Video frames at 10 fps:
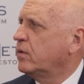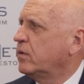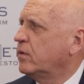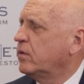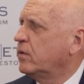
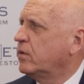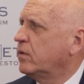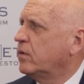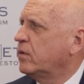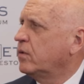
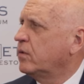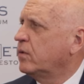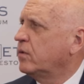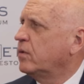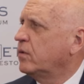
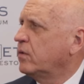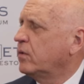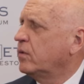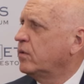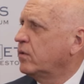
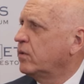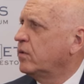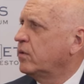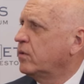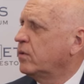
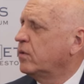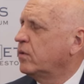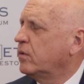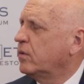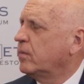
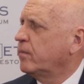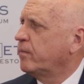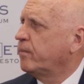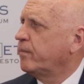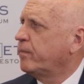
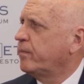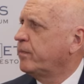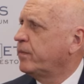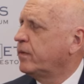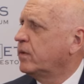
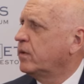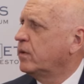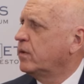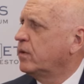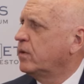
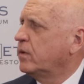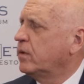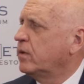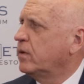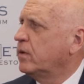
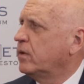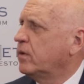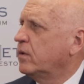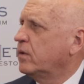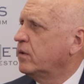
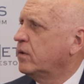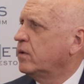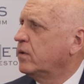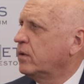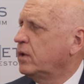
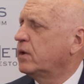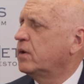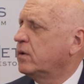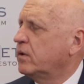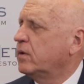
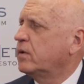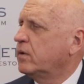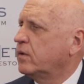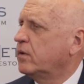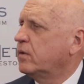
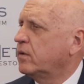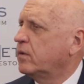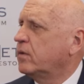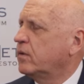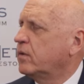
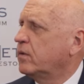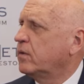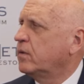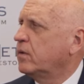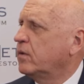This person isn't speaking.